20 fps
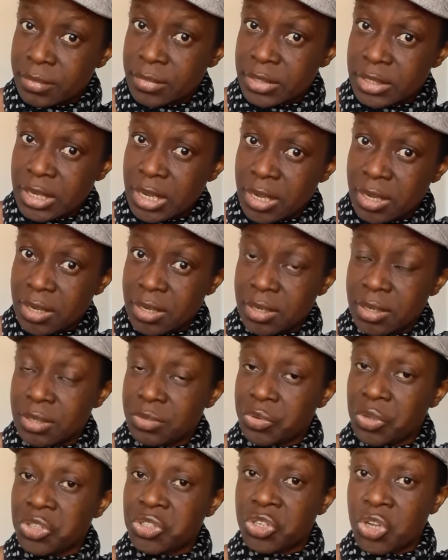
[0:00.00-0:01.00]
See,
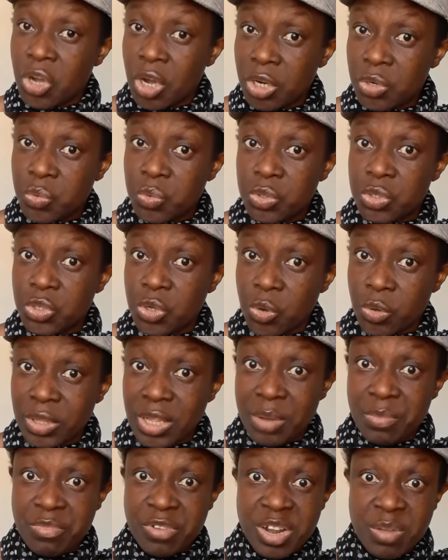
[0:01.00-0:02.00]
it was God who told
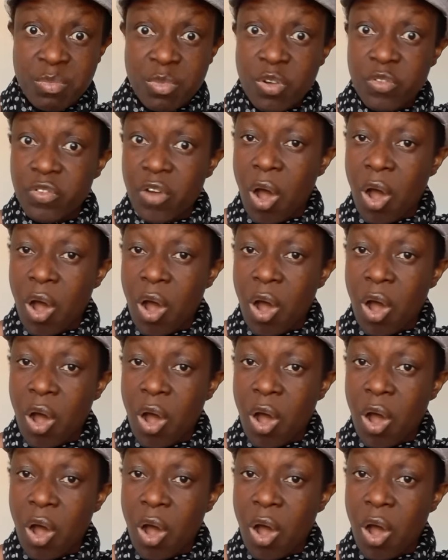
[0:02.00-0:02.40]
them, remove